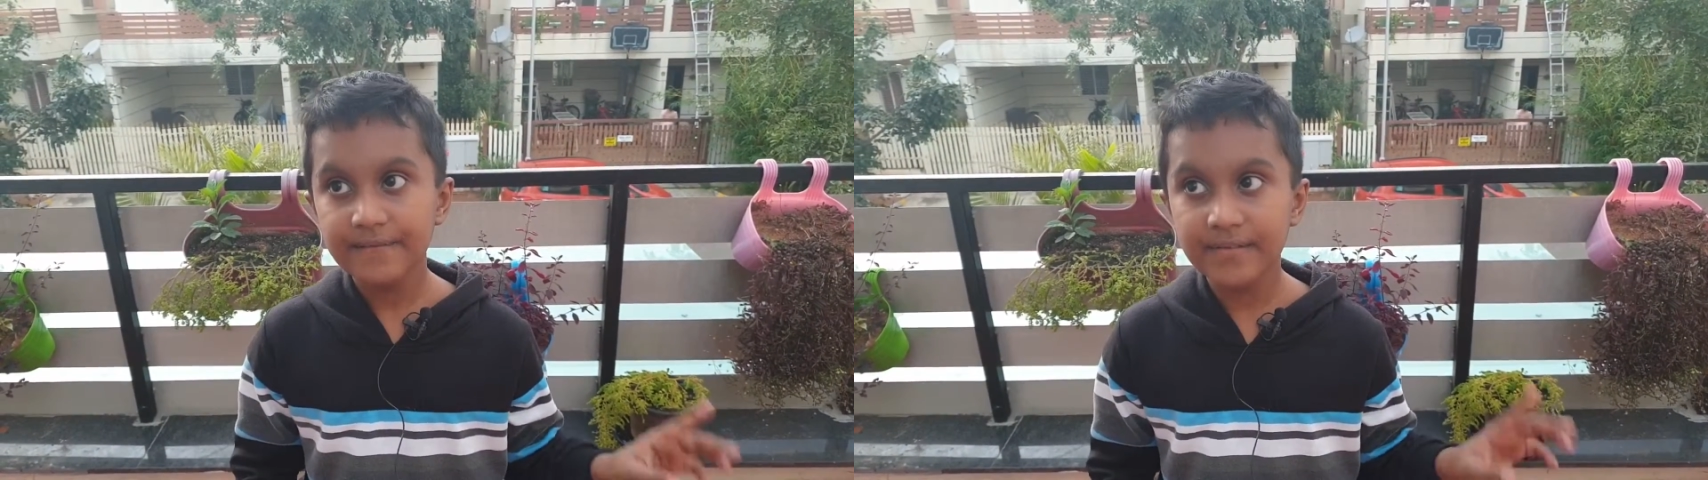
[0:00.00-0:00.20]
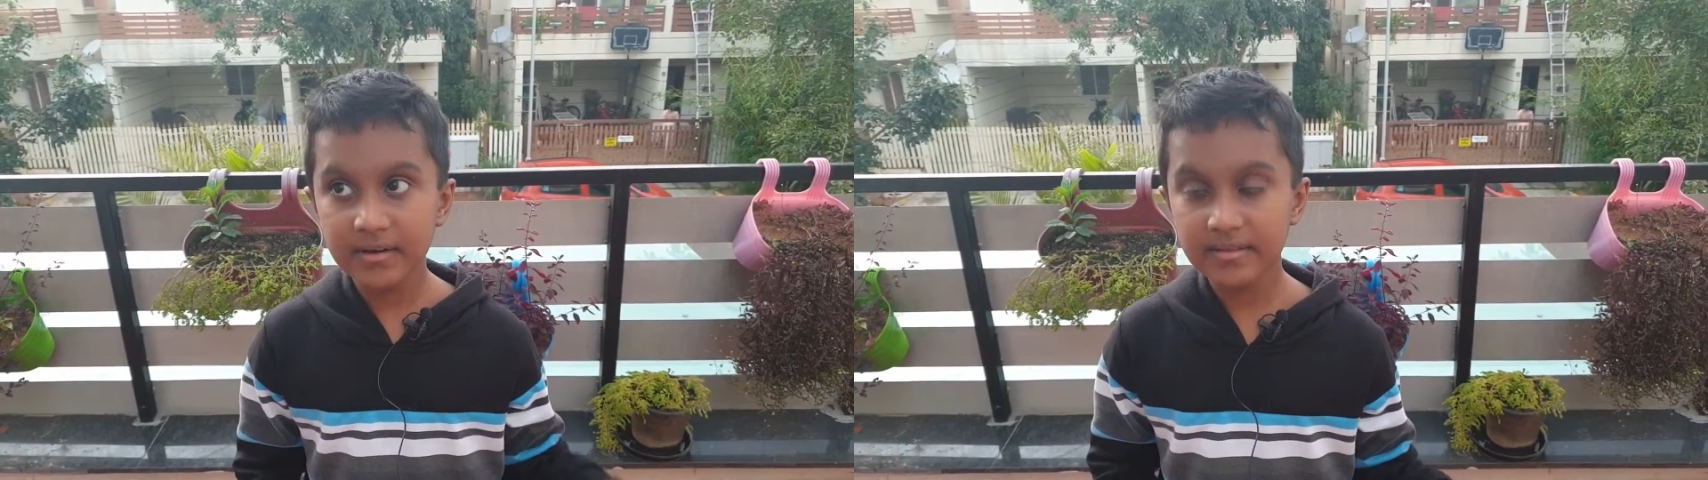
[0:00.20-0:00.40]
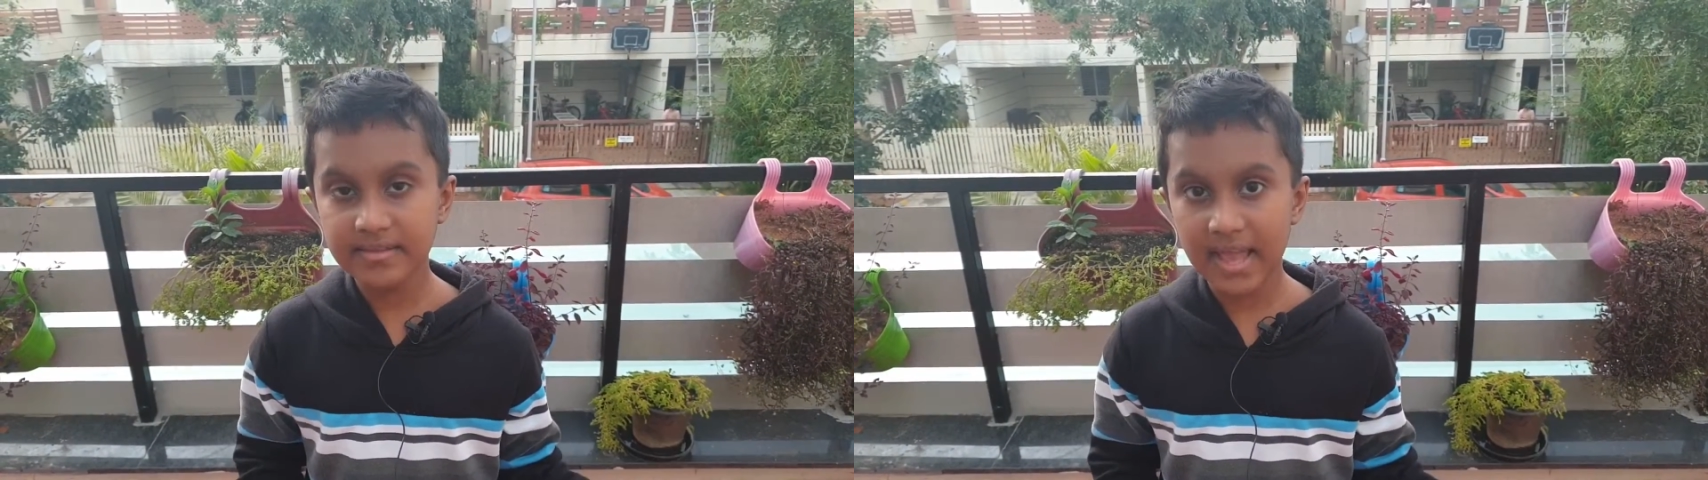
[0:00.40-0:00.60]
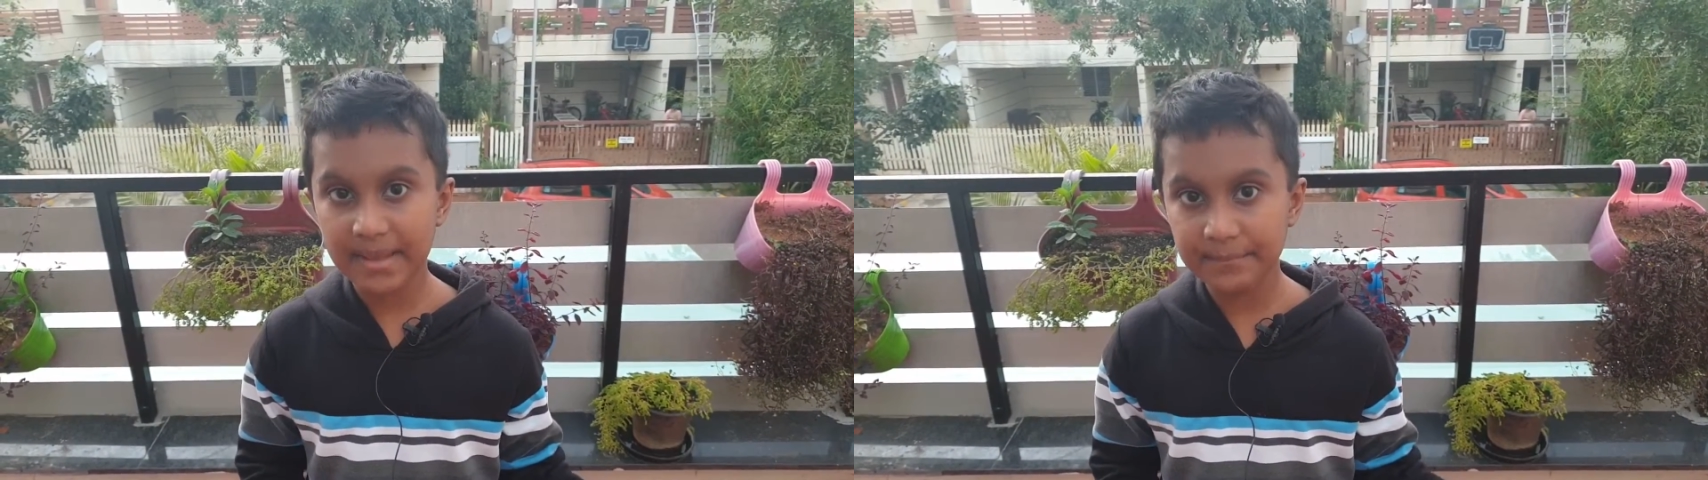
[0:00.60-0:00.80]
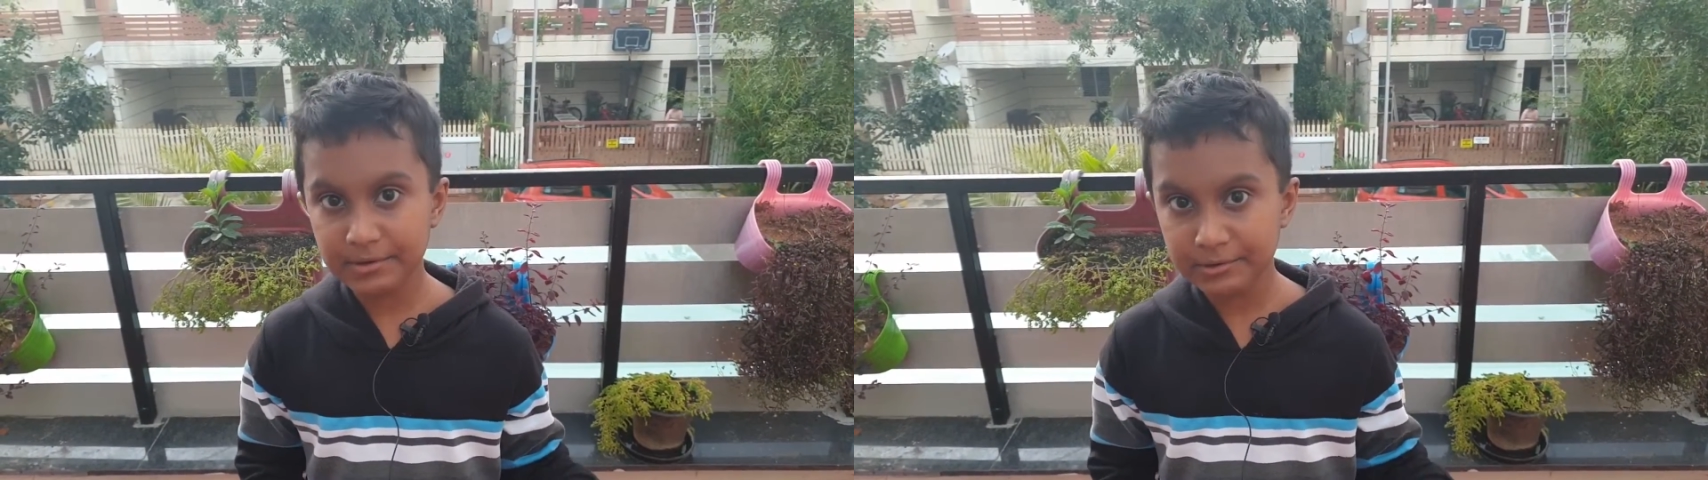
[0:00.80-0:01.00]
first
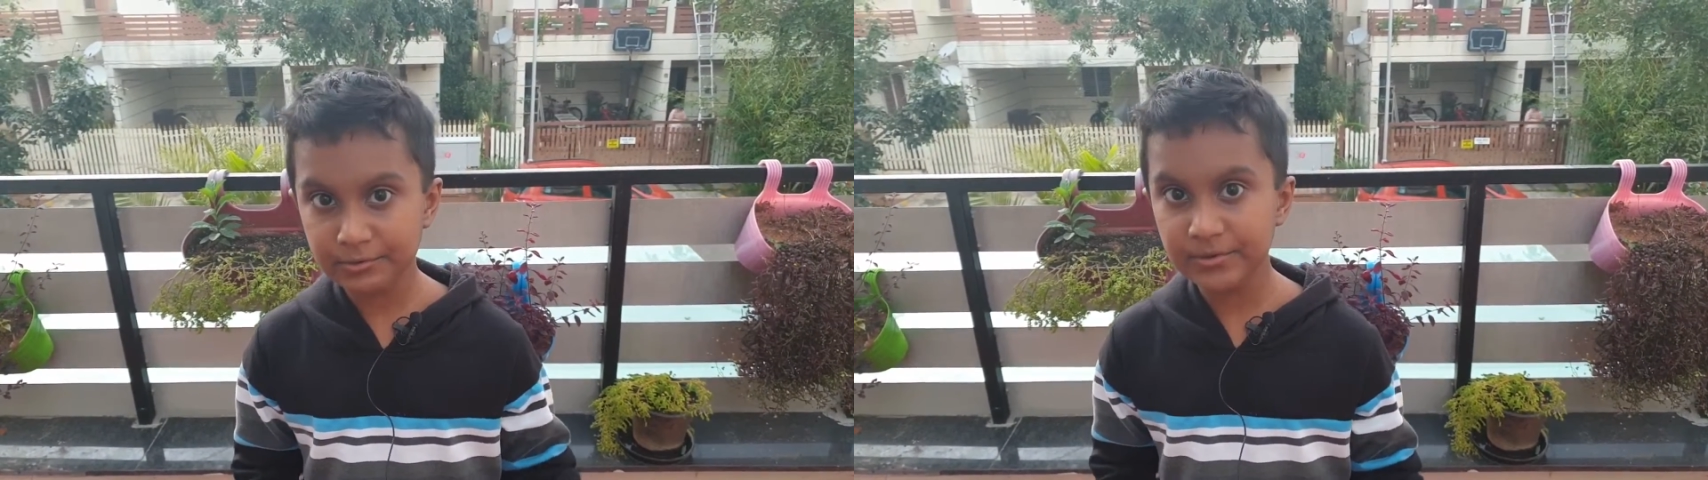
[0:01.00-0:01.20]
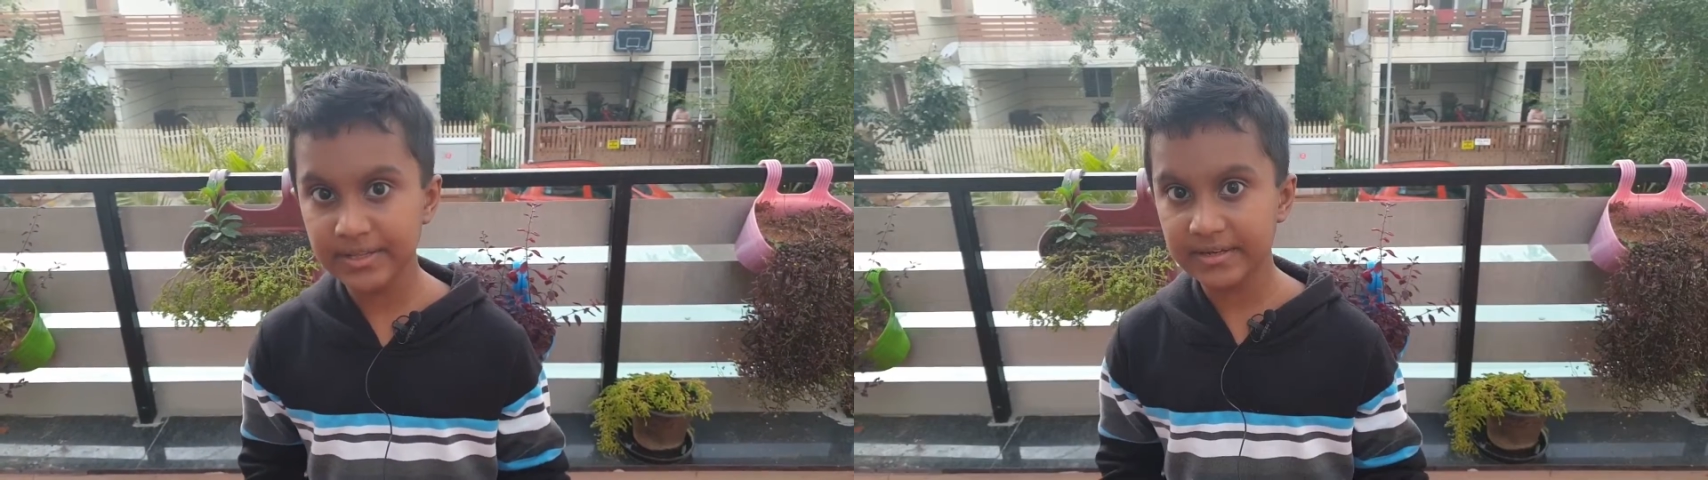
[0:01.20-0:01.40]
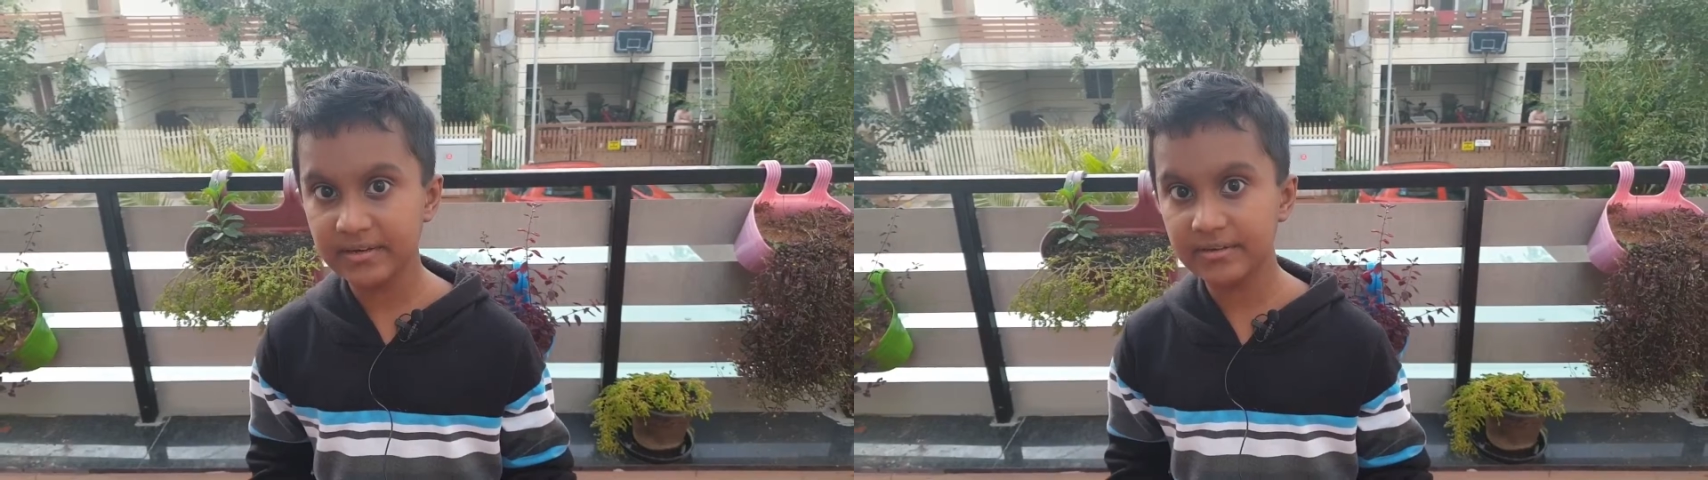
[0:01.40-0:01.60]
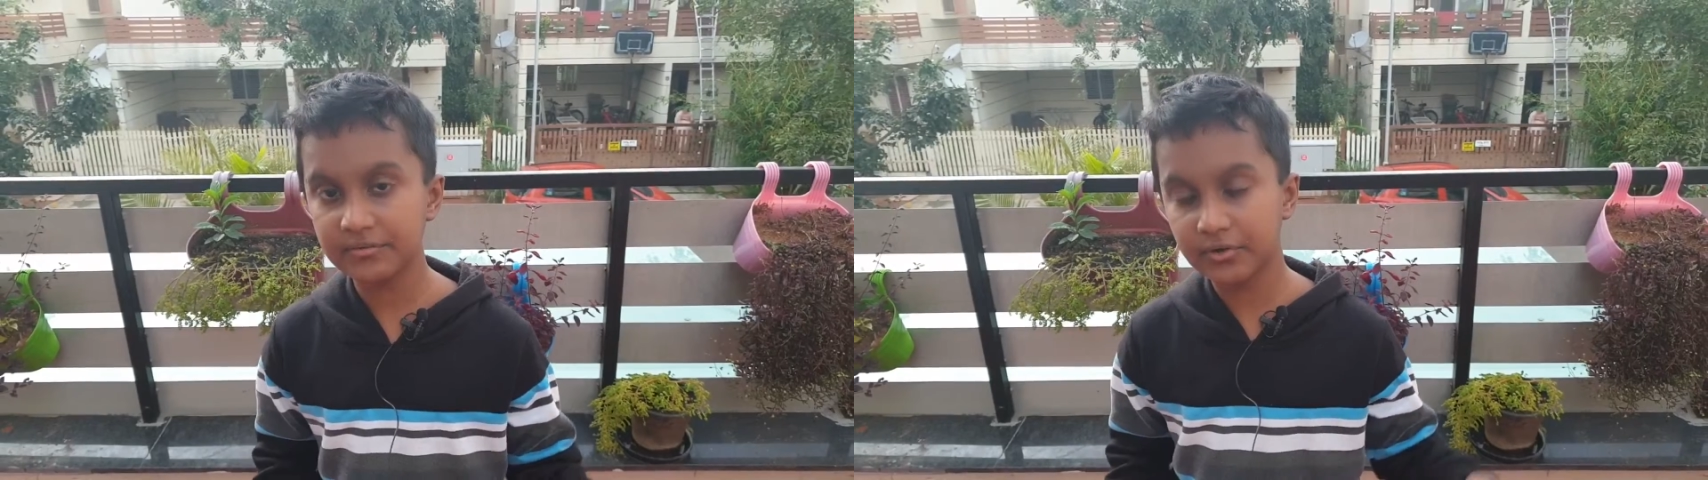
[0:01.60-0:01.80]
time in 2 years